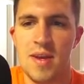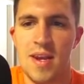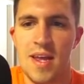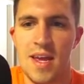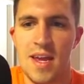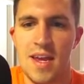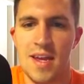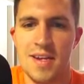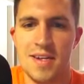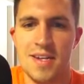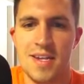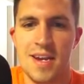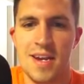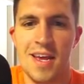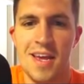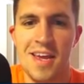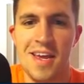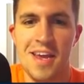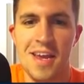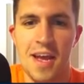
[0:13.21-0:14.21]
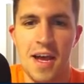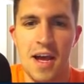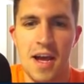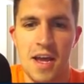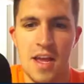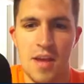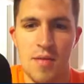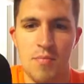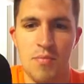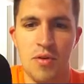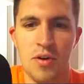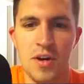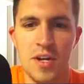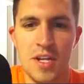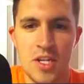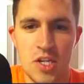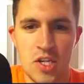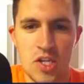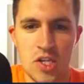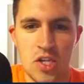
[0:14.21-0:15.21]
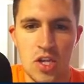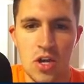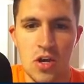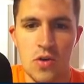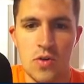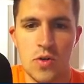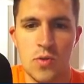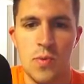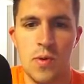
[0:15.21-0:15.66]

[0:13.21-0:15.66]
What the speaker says: and today I am pretty stoked